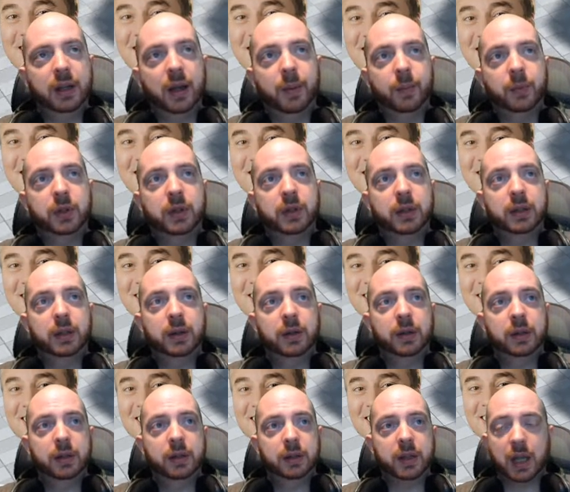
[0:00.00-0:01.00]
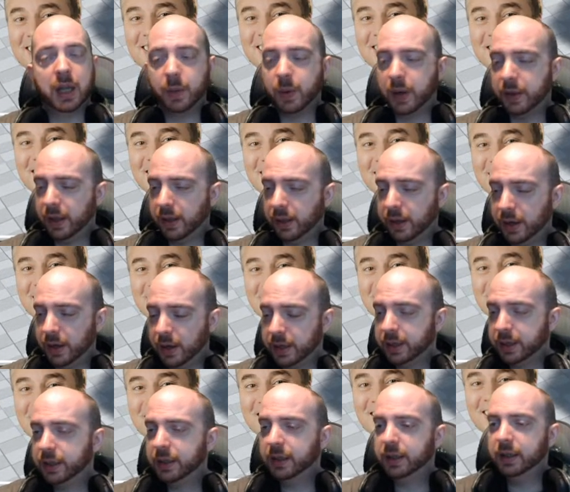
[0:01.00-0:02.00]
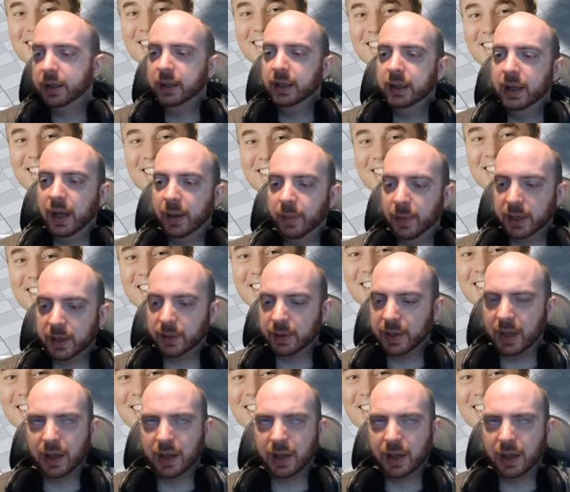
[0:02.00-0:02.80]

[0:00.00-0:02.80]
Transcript: takeaway the other night. Because I was